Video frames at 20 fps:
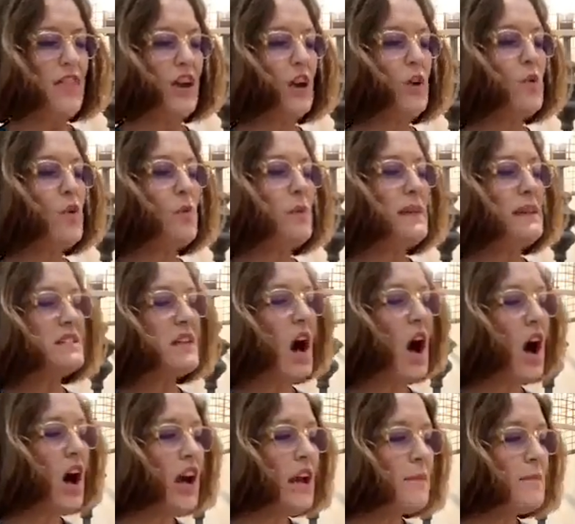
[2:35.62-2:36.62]
There will be
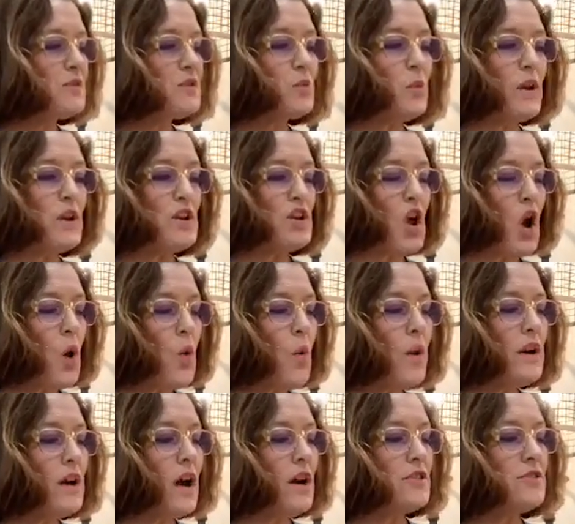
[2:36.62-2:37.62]
times when no
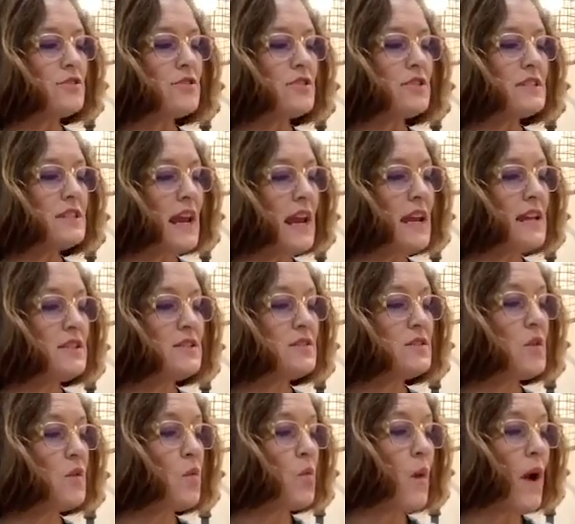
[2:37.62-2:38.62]
one
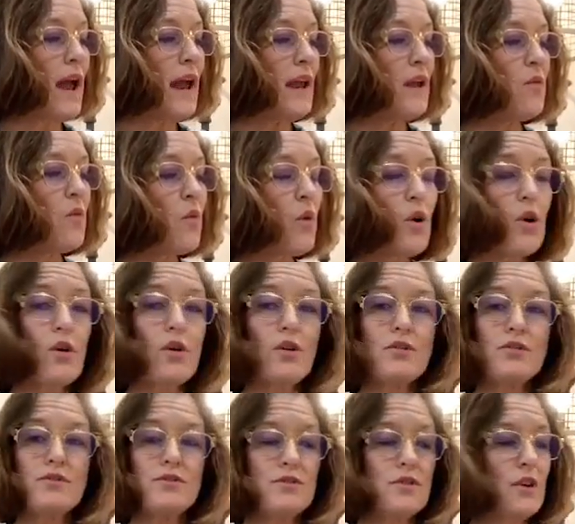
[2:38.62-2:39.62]
understands the way
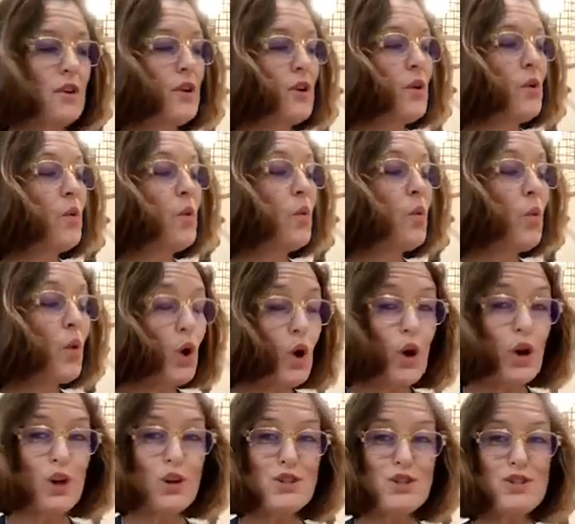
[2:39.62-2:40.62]
words
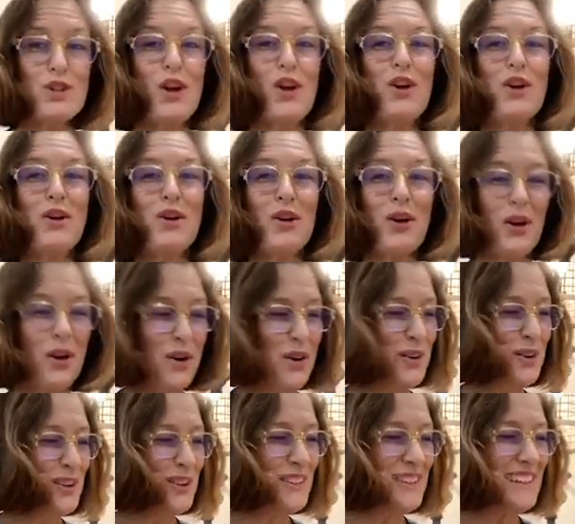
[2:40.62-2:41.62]

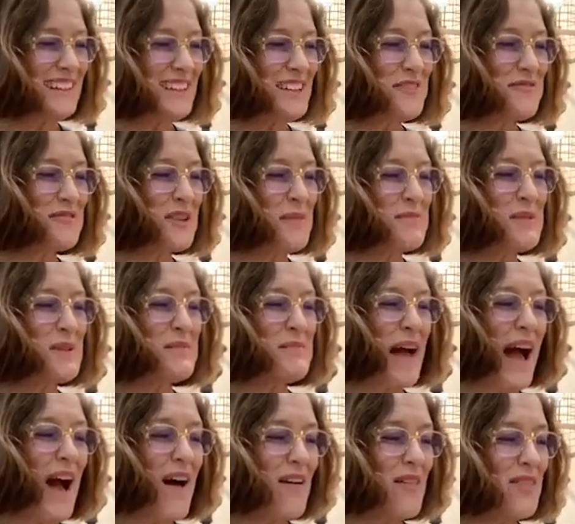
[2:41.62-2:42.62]
curl from your
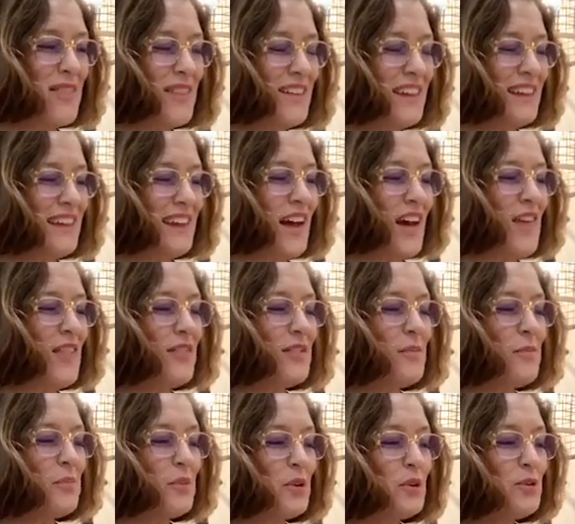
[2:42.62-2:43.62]
mouth,
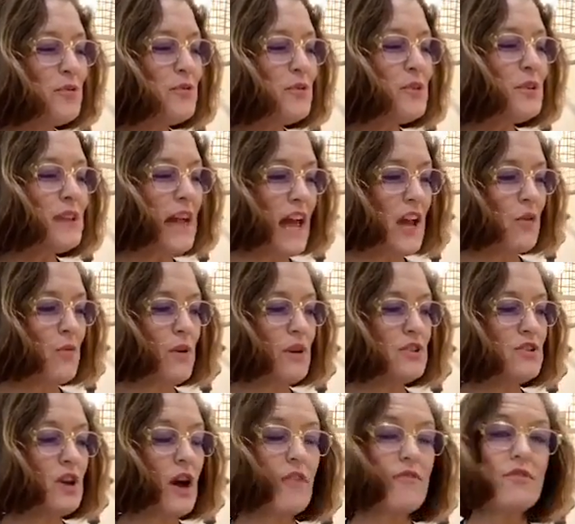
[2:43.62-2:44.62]
the beautiful
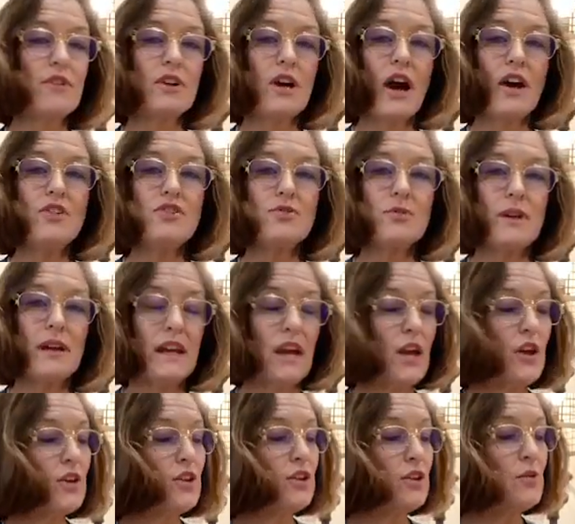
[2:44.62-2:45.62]
language of the country
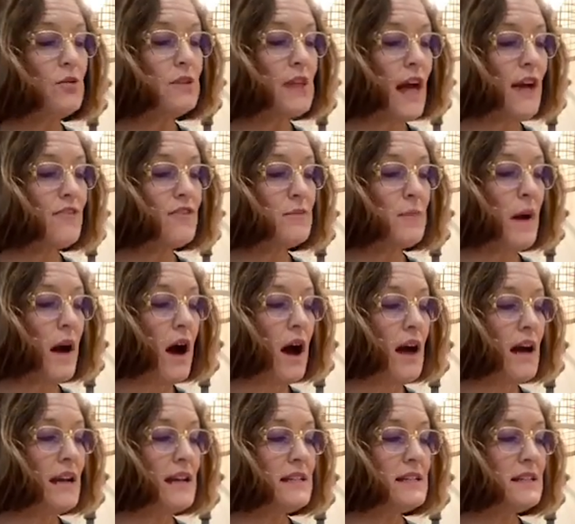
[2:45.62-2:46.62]
you left
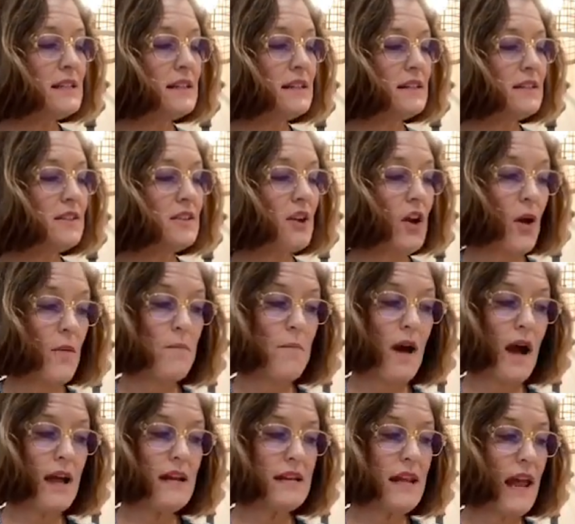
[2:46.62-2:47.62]
behind.
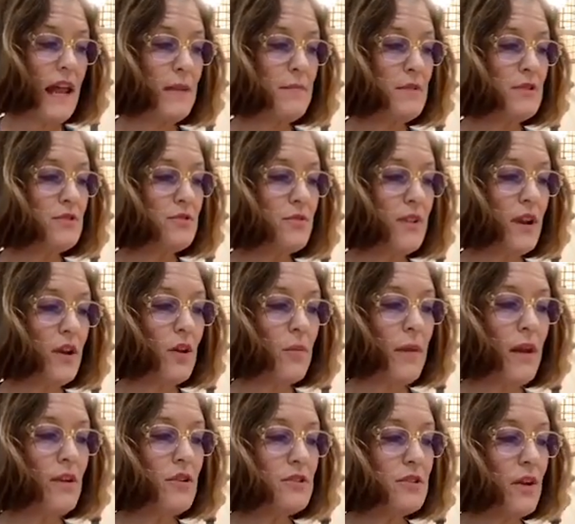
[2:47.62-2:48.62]
My name is
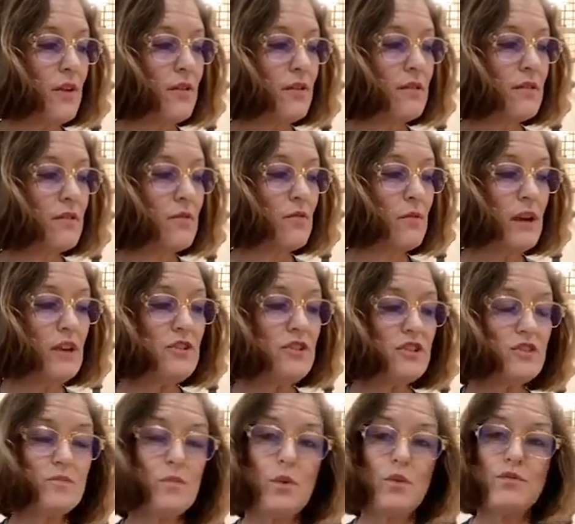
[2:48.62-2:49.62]
Rigoberto. We
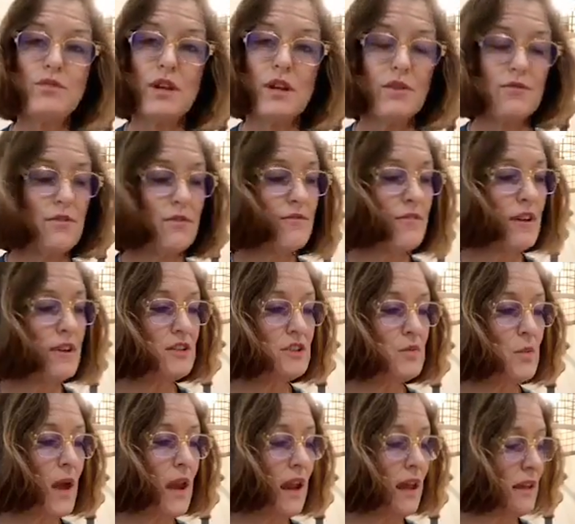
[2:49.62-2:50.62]
just moved here from
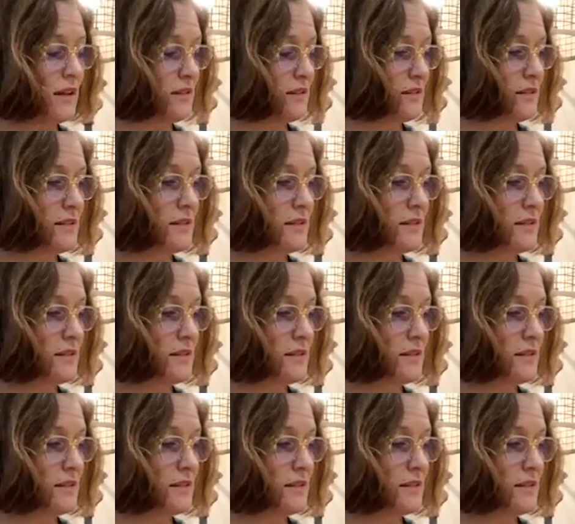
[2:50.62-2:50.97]
Venezuela.